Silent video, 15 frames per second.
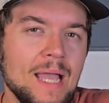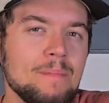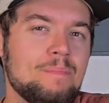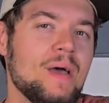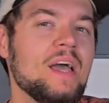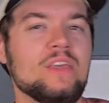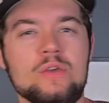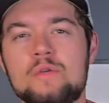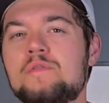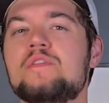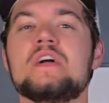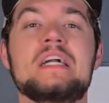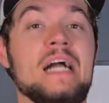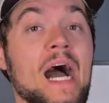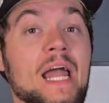I bet
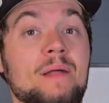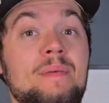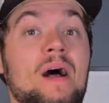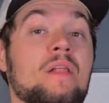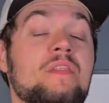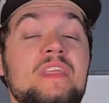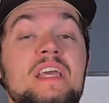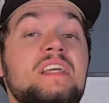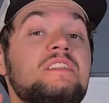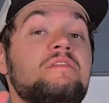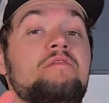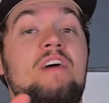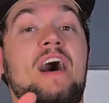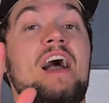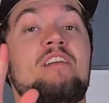you forgot about
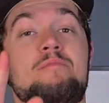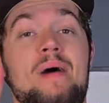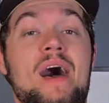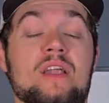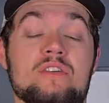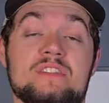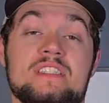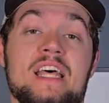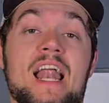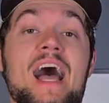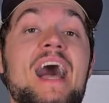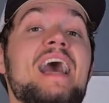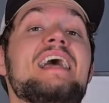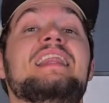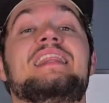these 5 bottles
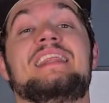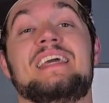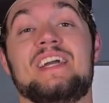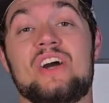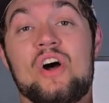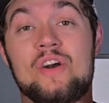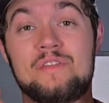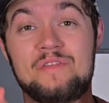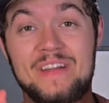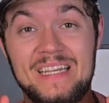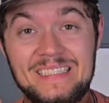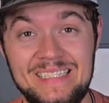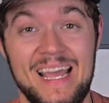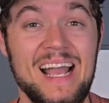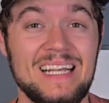that I think are
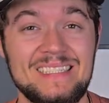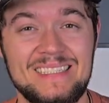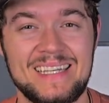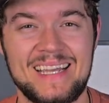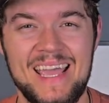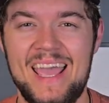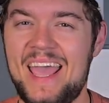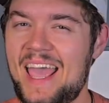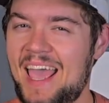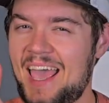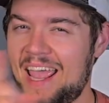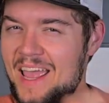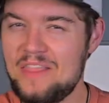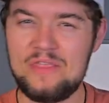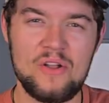fantastic,
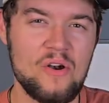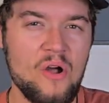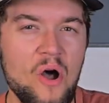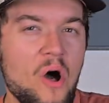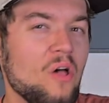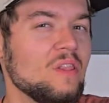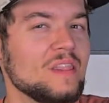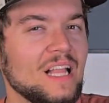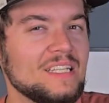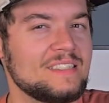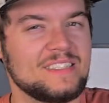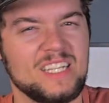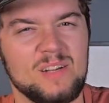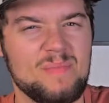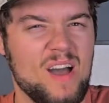and they're all
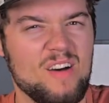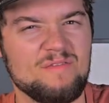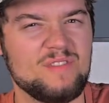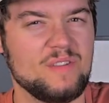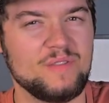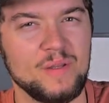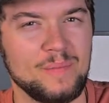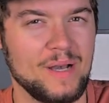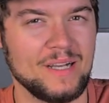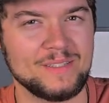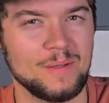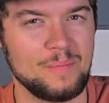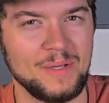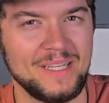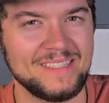less than about 50
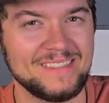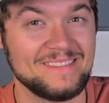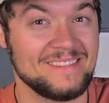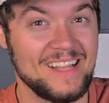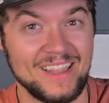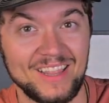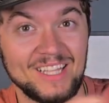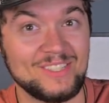bucks a piece.